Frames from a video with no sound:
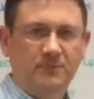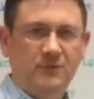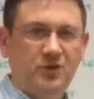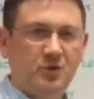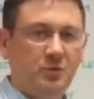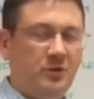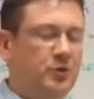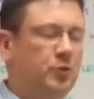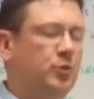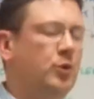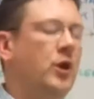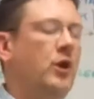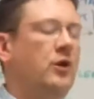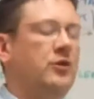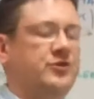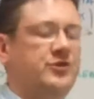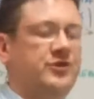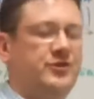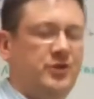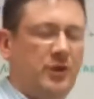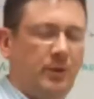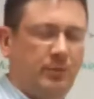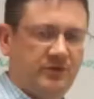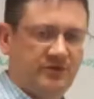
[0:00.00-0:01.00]
So we do lots
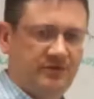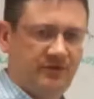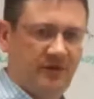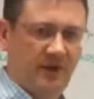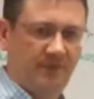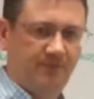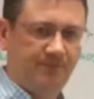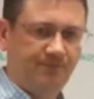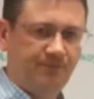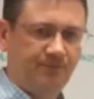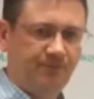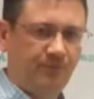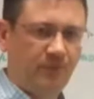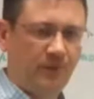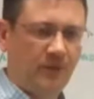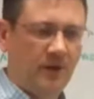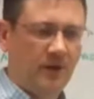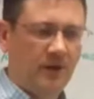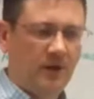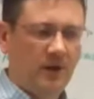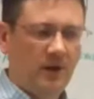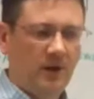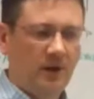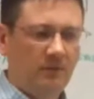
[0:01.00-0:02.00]
of jobs for him.
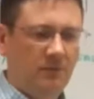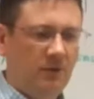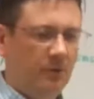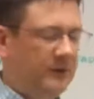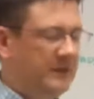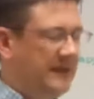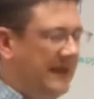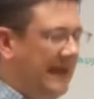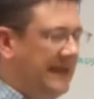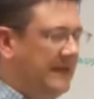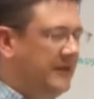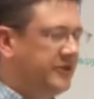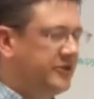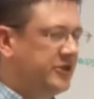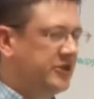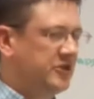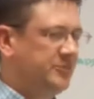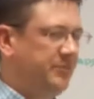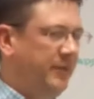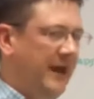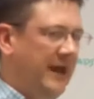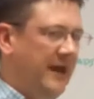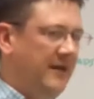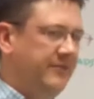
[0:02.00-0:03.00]
But we kind of
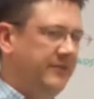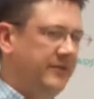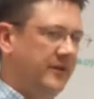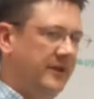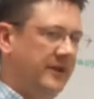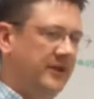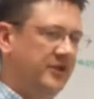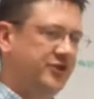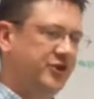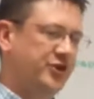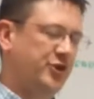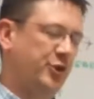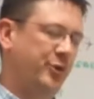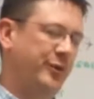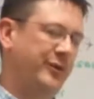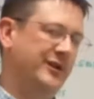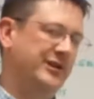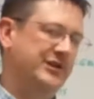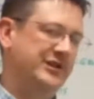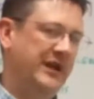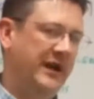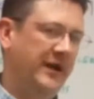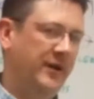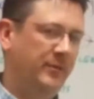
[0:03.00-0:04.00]
suspect that he's screwing
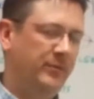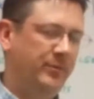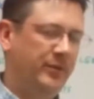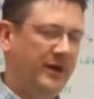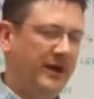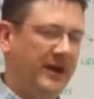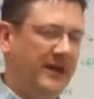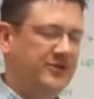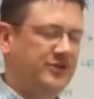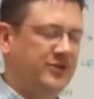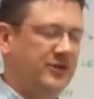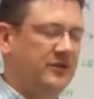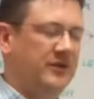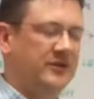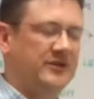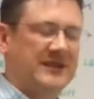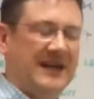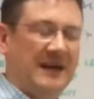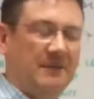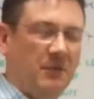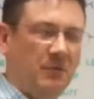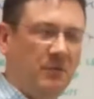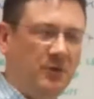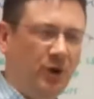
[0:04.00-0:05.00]
us down on price all the
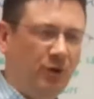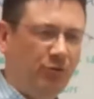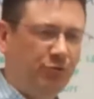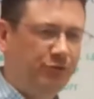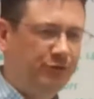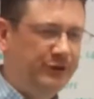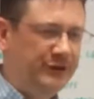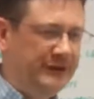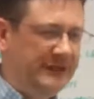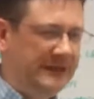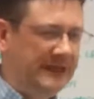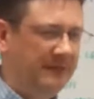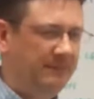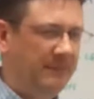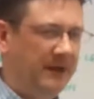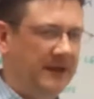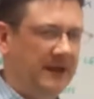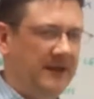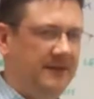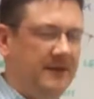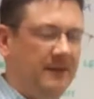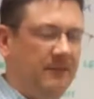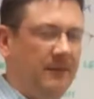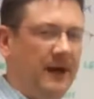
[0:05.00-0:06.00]
time and we're not really
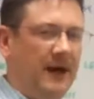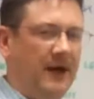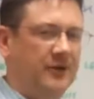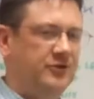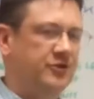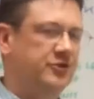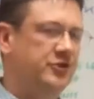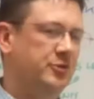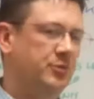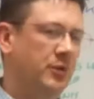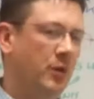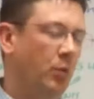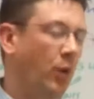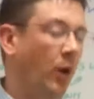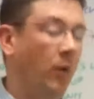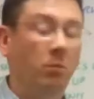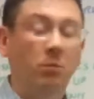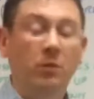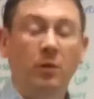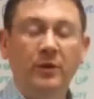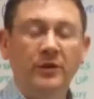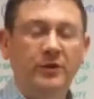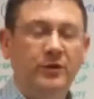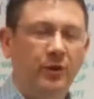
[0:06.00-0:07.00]
making the margins that we
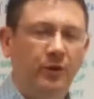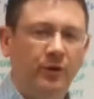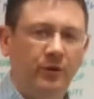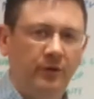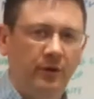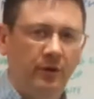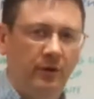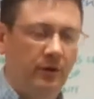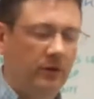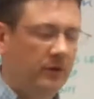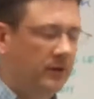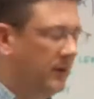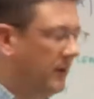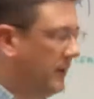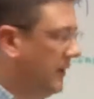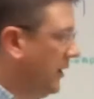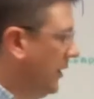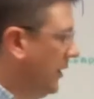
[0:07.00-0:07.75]
want, but we don't know.